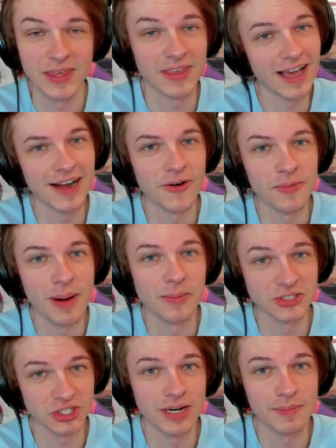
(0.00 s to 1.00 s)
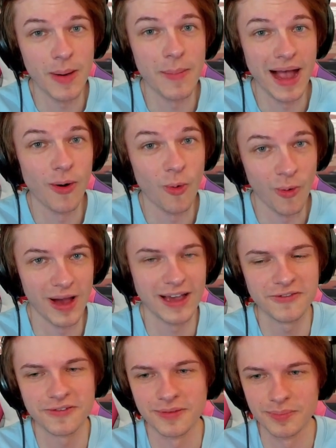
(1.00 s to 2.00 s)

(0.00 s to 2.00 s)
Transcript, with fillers: You think I don't remember shit about my wife?